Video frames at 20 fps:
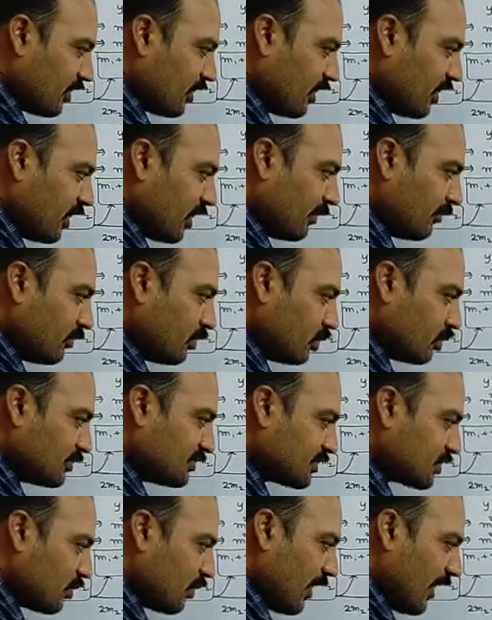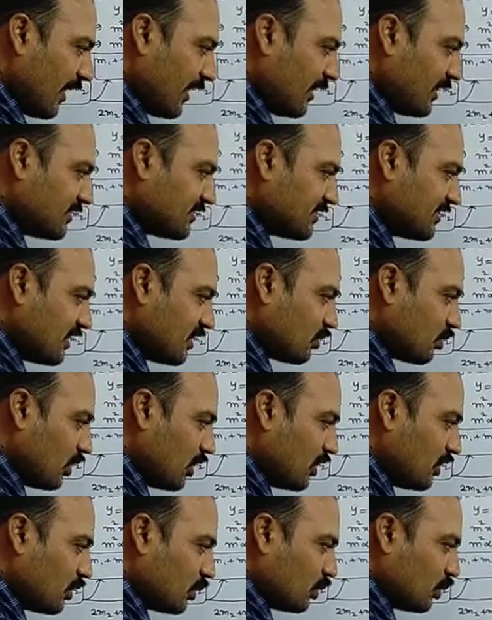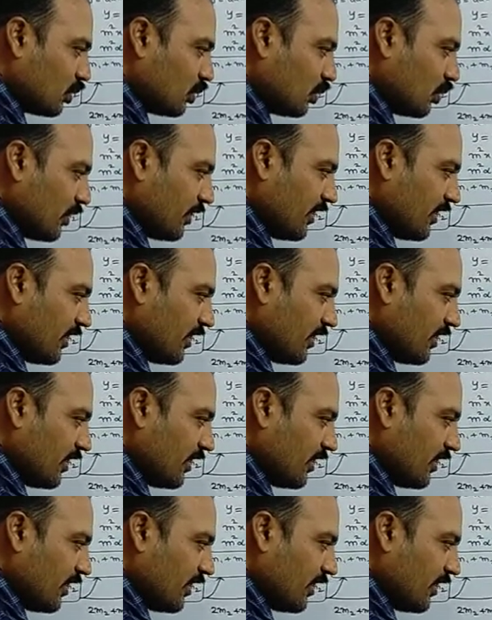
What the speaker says: m2 square is equal to